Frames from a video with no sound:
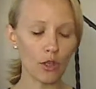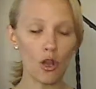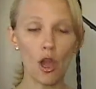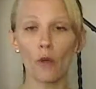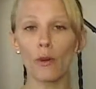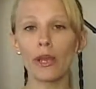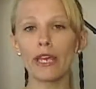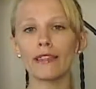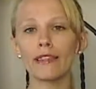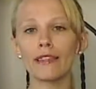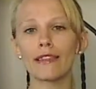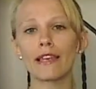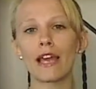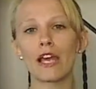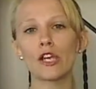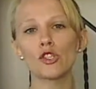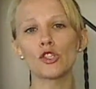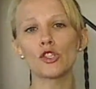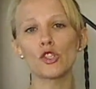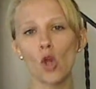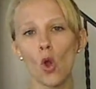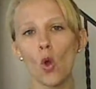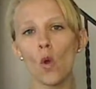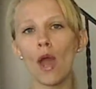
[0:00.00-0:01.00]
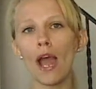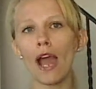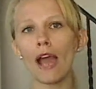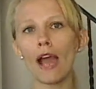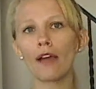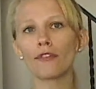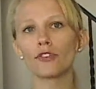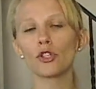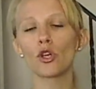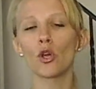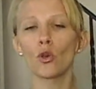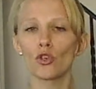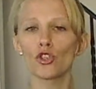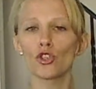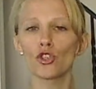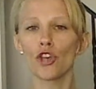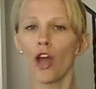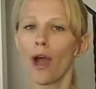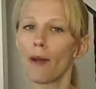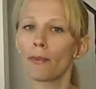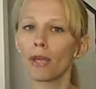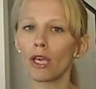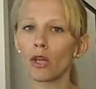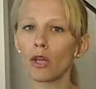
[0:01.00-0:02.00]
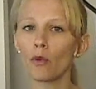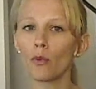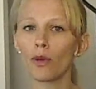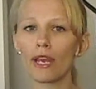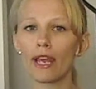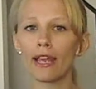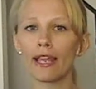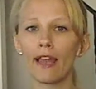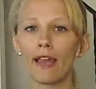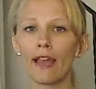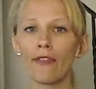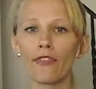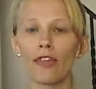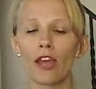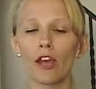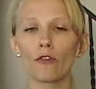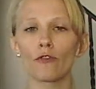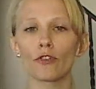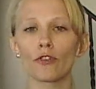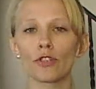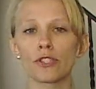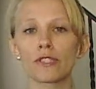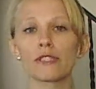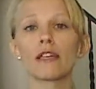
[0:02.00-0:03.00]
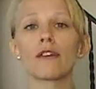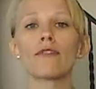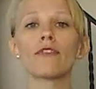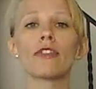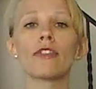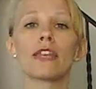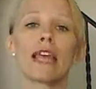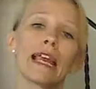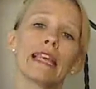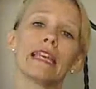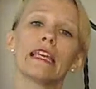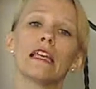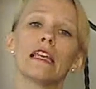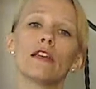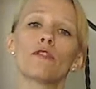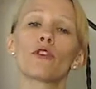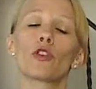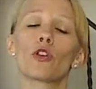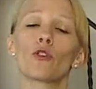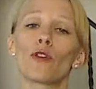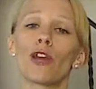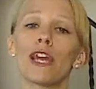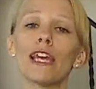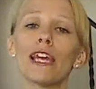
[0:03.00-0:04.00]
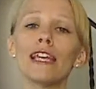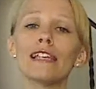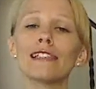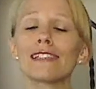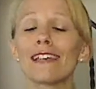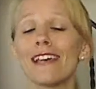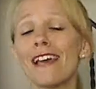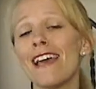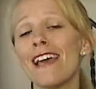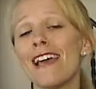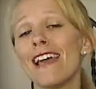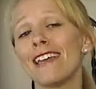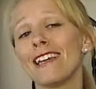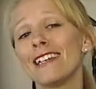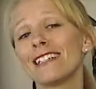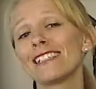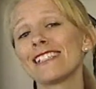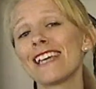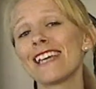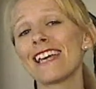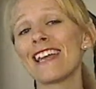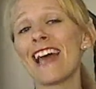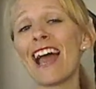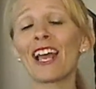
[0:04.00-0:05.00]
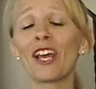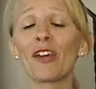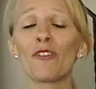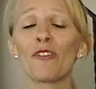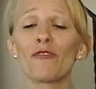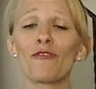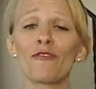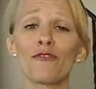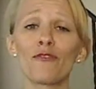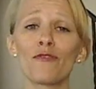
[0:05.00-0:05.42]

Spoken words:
knowing that I don't have to go shopping when I get there for stuff that I need for the race, and instead I can